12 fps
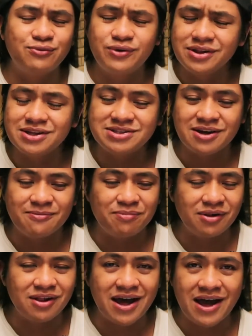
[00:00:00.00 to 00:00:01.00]
Really
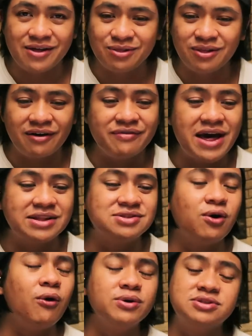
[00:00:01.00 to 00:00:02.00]
simple. I love that. It's
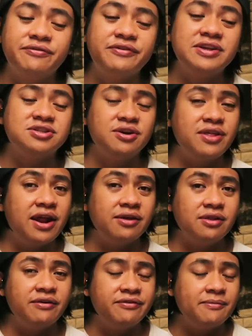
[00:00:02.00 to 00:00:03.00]
always a feature that I
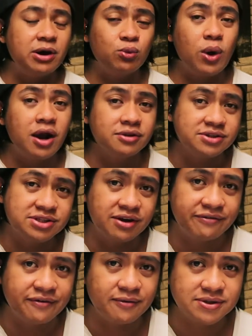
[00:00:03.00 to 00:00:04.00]
love about wireless
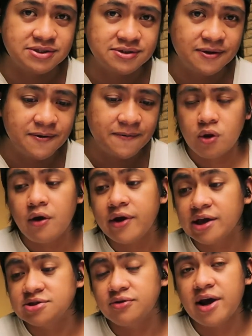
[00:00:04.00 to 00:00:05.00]
earphones.
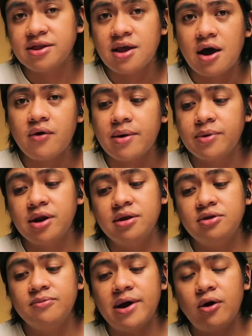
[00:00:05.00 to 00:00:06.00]
Okay, so right now I'm
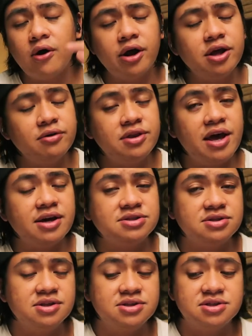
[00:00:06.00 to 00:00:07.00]
gonna do my audio test
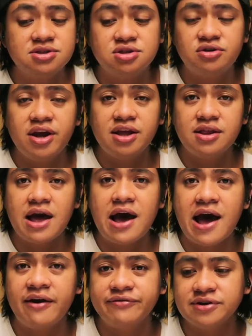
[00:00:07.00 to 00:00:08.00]
just straight
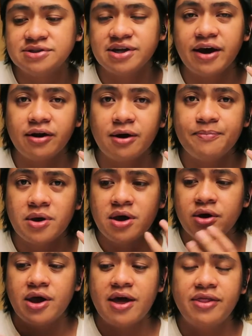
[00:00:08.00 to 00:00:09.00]
after setup,
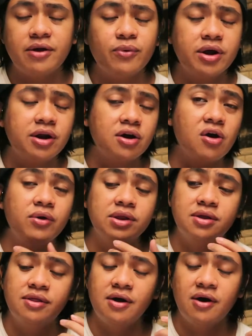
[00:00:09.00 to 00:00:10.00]
and then we're gonna go
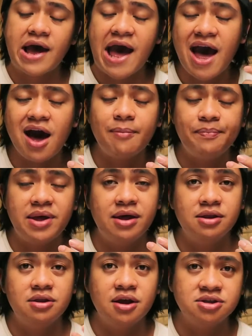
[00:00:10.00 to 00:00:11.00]
into the app
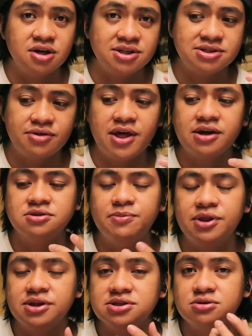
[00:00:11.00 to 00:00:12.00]
and adjust things.
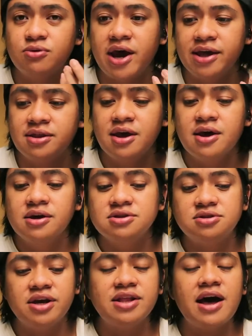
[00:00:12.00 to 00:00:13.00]
But this is right
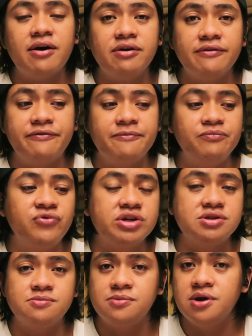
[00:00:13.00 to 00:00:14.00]
straight out of
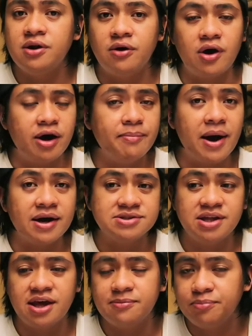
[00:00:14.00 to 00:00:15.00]
just
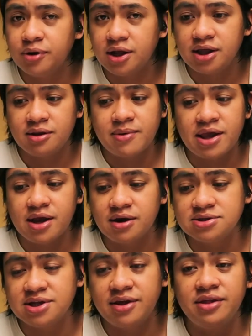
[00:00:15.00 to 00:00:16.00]
unboxing it, putting it in my
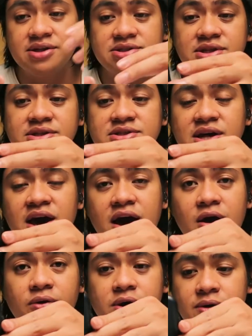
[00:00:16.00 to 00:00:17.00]
ears, and this is
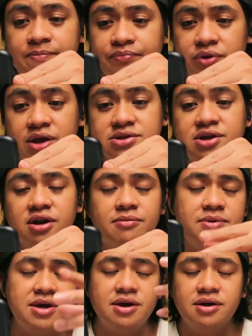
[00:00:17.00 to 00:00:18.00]
how it's gonna
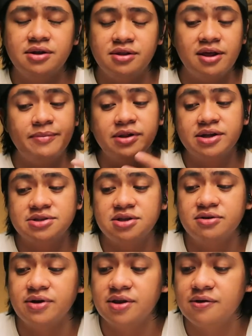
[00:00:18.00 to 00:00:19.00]
be. Let me listen
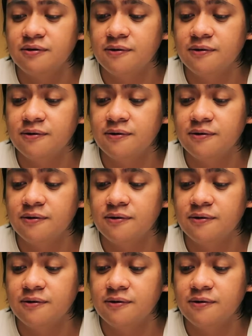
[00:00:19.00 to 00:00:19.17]
to it.